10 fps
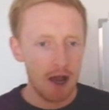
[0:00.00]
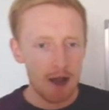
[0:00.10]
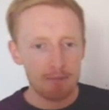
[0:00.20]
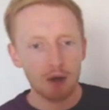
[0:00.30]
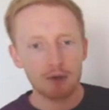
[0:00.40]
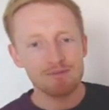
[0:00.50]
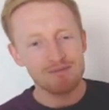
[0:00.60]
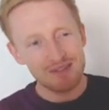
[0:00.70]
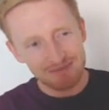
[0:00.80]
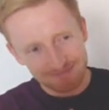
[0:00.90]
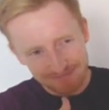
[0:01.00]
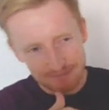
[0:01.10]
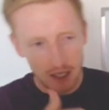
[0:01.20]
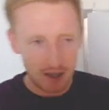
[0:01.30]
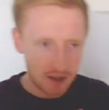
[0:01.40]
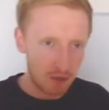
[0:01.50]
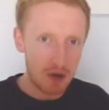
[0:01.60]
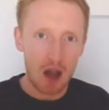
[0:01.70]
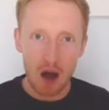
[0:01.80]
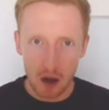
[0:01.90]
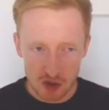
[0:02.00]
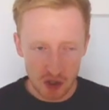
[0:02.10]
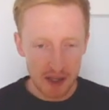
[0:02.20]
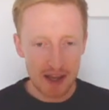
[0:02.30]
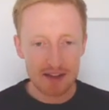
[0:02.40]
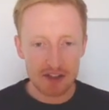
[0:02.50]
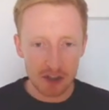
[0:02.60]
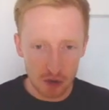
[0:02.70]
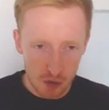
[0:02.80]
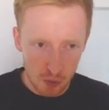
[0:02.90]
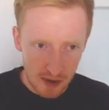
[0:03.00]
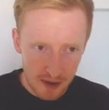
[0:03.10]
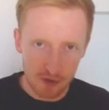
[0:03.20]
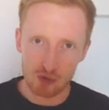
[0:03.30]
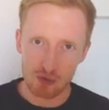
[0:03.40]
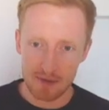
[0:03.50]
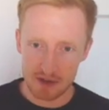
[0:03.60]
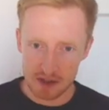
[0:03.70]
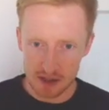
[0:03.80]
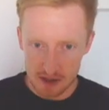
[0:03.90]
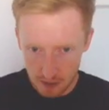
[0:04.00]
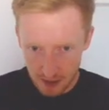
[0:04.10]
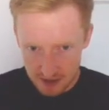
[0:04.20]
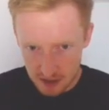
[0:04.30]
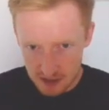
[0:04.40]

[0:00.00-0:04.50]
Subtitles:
But, you know, largely it's to do with gravity. So as you can